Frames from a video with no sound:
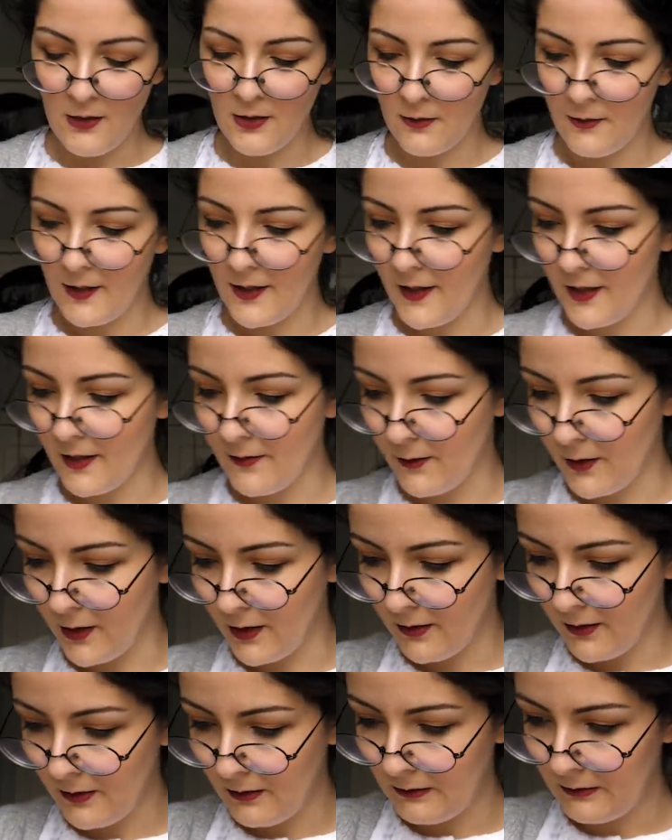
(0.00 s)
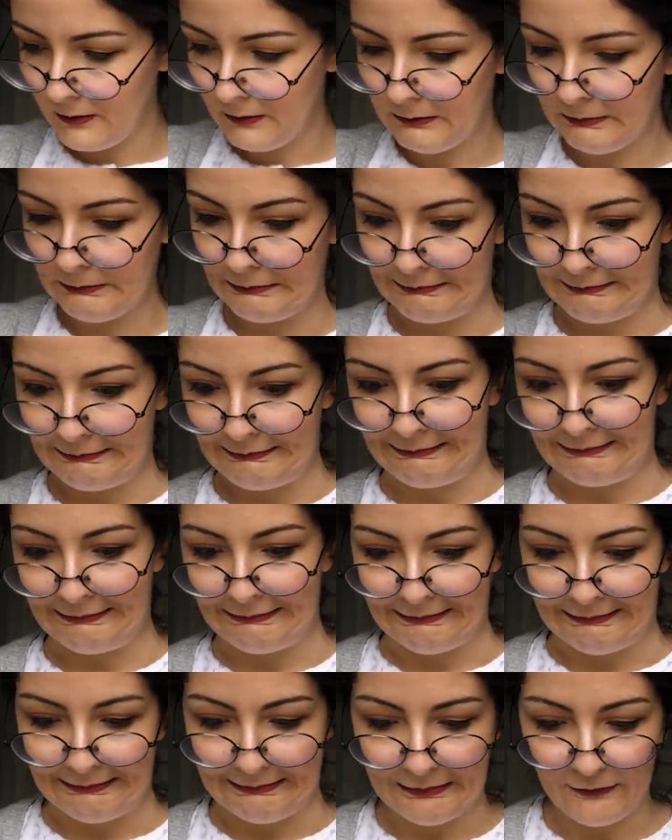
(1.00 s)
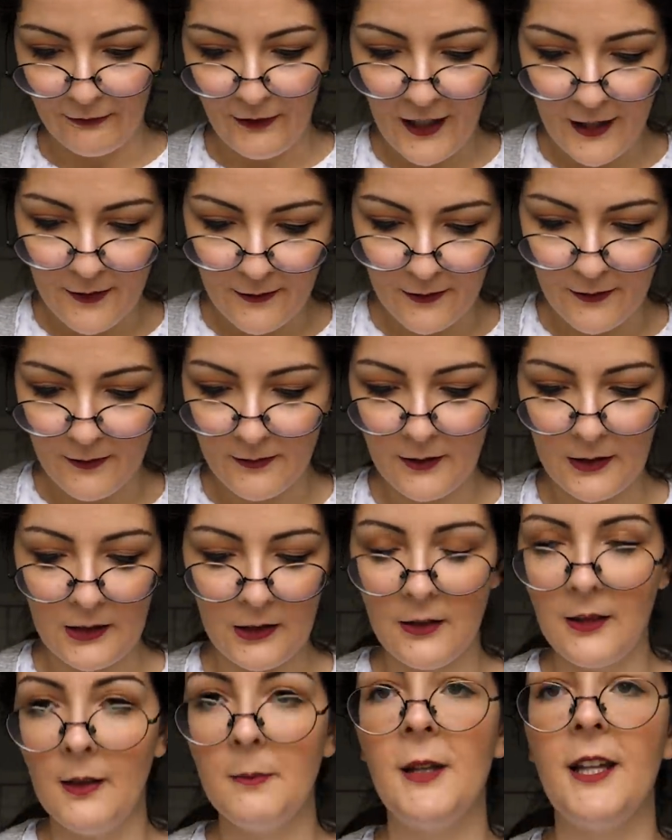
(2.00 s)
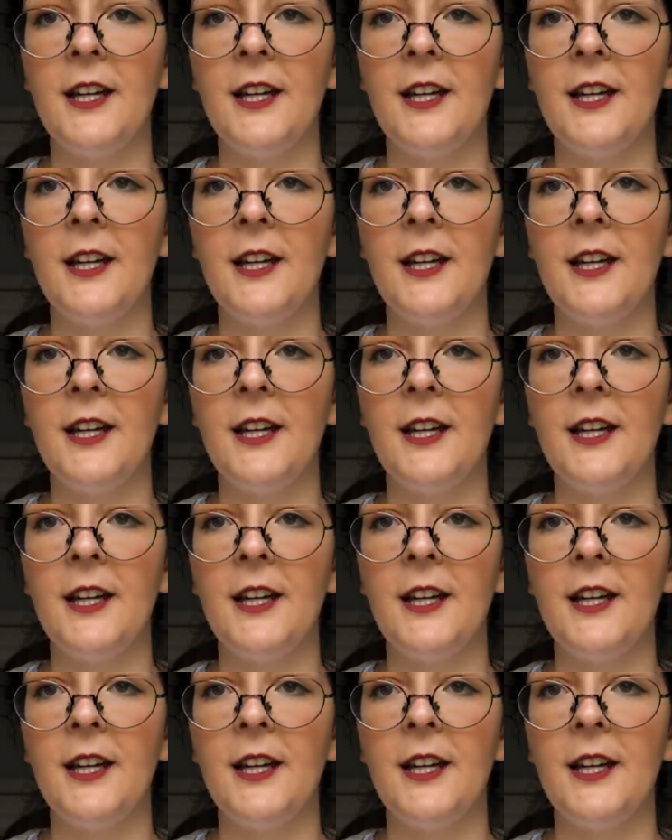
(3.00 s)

oh no wait, that's four. Five. Oh, I'm